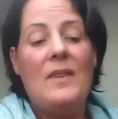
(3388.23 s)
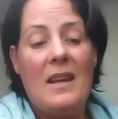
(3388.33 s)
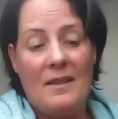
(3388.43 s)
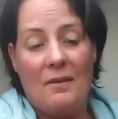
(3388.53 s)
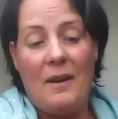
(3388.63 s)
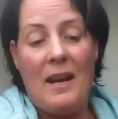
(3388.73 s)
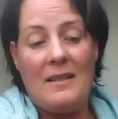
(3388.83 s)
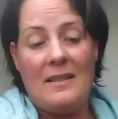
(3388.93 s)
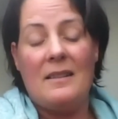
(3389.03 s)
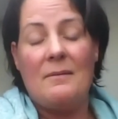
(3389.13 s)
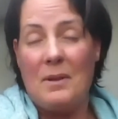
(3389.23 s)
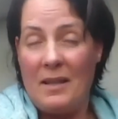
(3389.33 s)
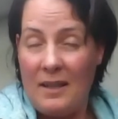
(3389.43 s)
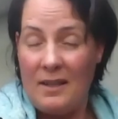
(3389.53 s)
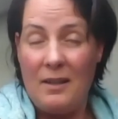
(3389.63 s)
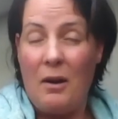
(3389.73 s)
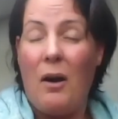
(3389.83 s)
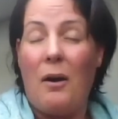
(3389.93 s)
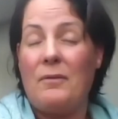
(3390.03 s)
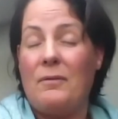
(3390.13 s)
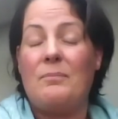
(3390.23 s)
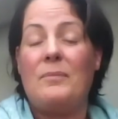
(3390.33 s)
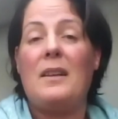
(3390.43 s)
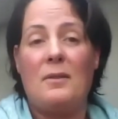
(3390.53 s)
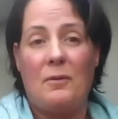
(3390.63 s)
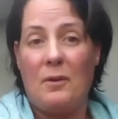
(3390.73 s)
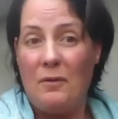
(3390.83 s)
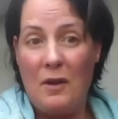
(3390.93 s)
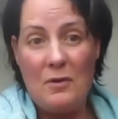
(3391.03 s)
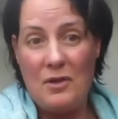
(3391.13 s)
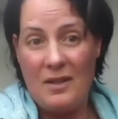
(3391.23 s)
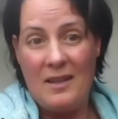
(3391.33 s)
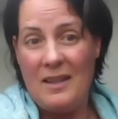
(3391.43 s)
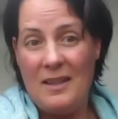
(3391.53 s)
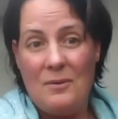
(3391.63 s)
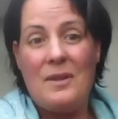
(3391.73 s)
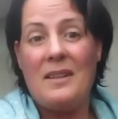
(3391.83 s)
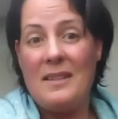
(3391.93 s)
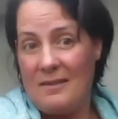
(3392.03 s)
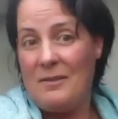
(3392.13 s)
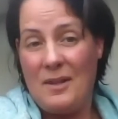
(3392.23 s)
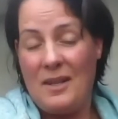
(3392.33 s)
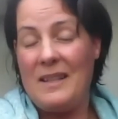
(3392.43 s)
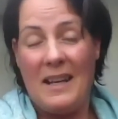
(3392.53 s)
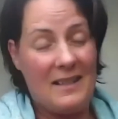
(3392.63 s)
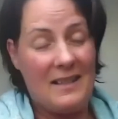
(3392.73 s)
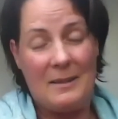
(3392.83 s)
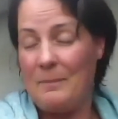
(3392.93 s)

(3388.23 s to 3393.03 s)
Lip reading: in the face in particular of kinds of confusion, you can get